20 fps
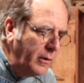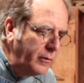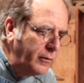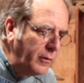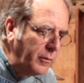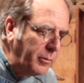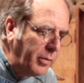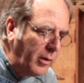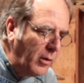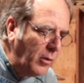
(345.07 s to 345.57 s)

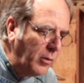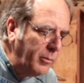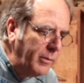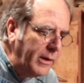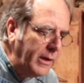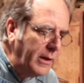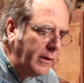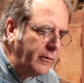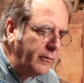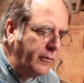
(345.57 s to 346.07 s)
to pole
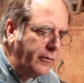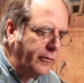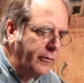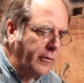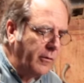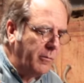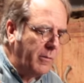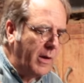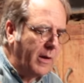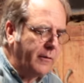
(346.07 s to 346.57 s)
beans.
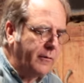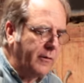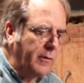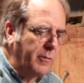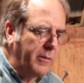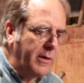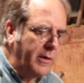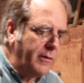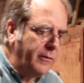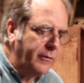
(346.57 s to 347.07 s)
Sure makes
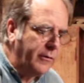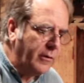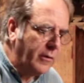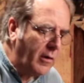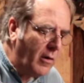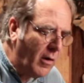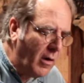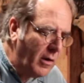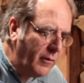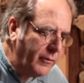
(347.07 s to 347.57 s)
them easier
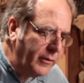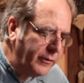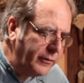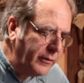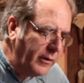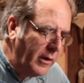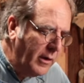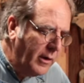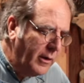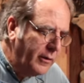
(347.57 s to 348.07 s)
to
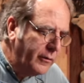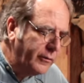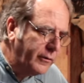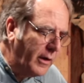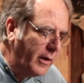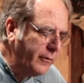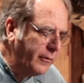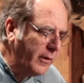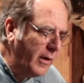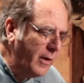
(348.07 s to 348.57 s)
harvest.
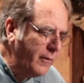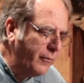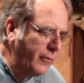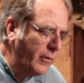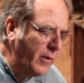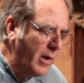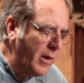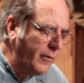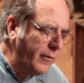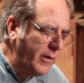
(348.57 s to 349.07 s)
Stay safe
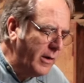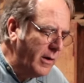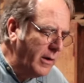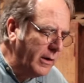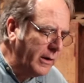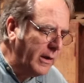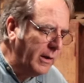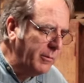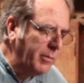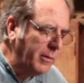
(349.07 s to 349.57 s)
around there
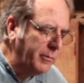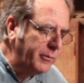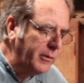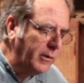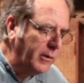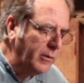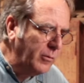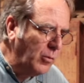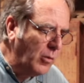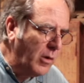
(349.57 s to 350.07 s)
and keep up the
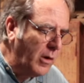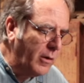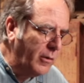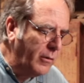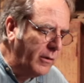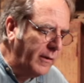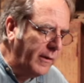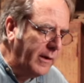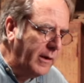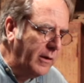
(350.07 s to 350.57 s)
good
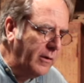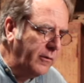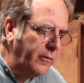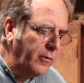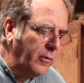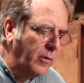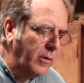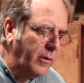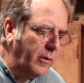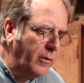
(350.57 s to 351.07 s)
work. Really
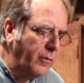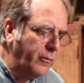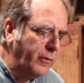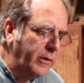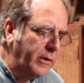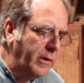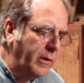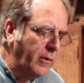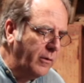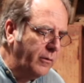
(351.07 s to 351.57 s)
enjoy your
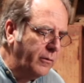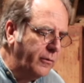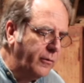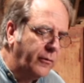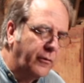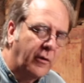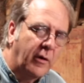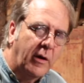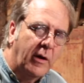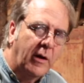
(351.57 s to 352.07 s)
videos,
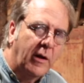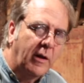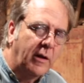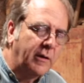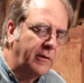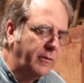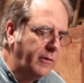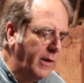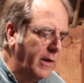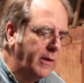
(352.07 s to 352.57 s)

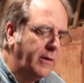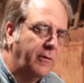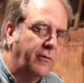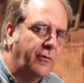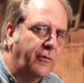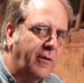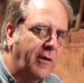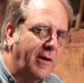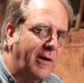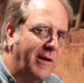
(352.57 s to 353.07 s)
Fred. Thank you,
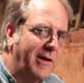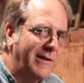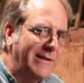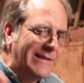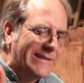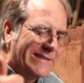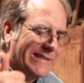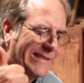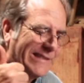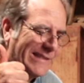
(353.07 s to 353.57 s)
Fred.
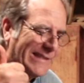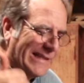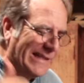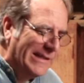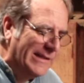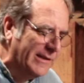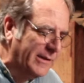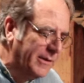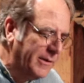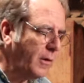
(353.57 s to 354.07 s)

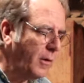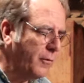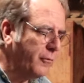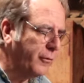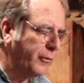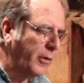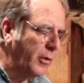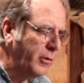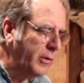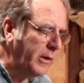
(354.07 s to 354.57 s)

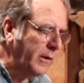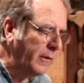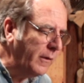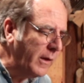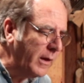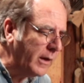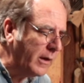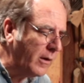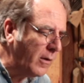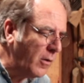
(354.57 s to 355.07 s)
Flutie
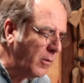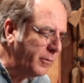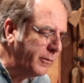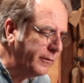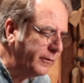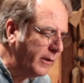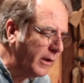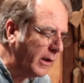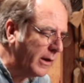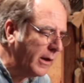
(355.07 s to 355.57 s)
Lick
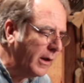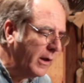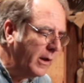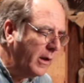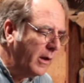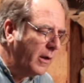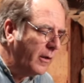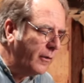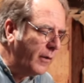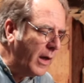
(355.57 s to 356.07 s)
Homestead.
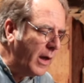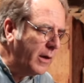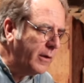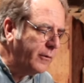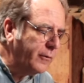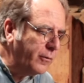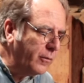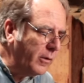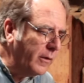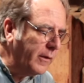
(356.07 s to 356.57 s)
That
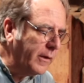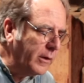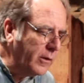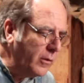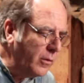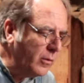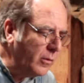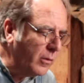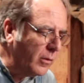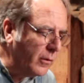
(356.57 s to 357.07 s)
is really
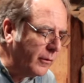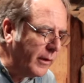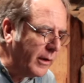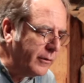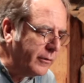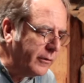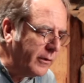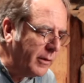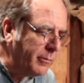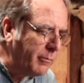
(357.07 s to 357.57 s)
cool.
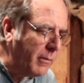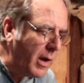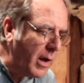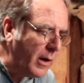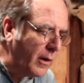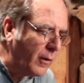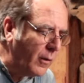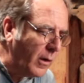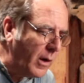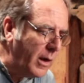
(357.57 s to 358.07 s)
They said
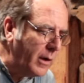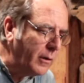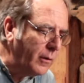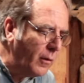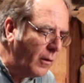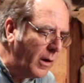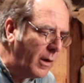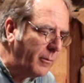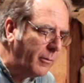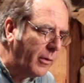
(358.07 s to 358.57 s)
my
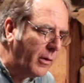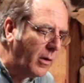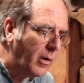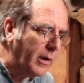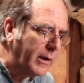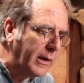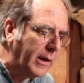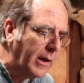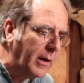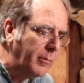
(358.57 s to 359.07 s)

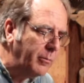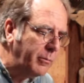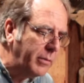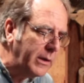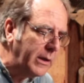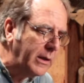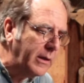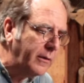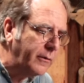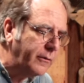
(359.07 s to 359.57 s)
great-grandpa kept
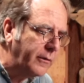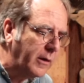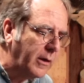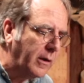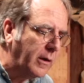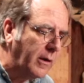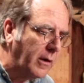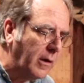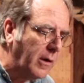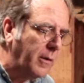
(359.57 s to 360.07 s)
bees
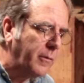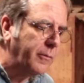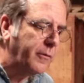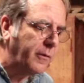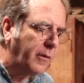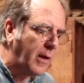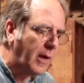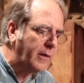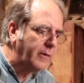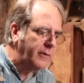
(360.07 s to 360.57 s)
in
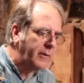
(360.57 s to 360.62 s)
gums like